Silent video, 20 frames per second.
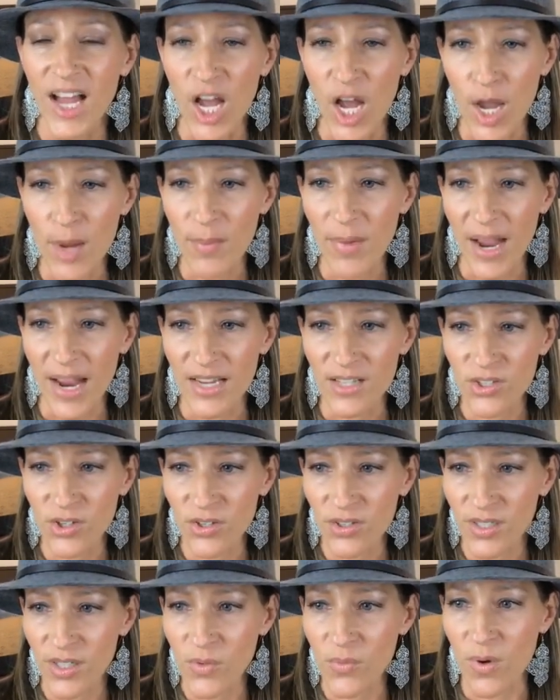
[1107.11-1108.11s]
um, I
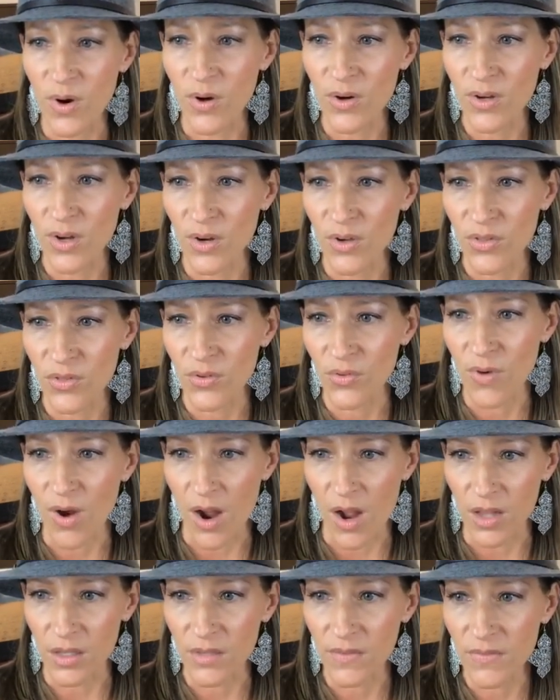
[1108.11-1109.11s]
certainly won't go through
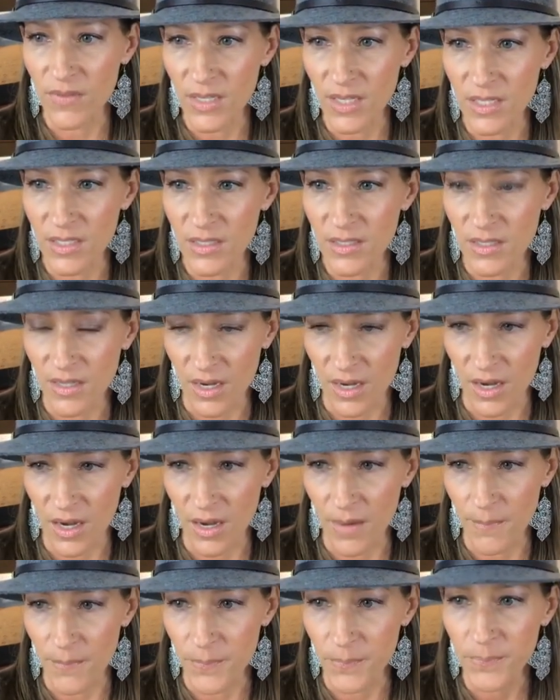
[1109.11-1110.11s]
all of these,
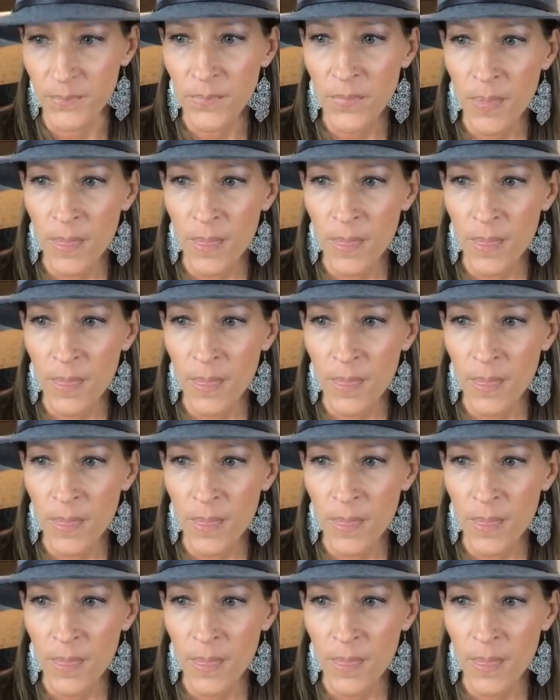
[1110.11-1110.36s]
um,